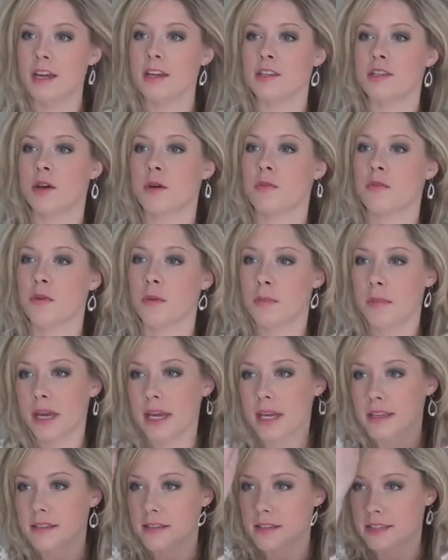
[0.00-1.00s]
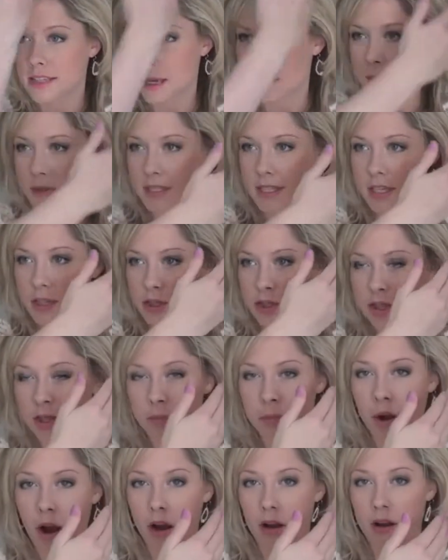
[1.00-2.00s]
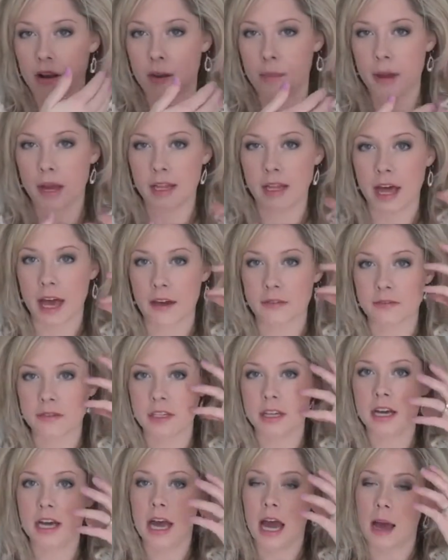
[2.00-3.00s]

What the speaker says: So for me, since I'm essentially parted on my left,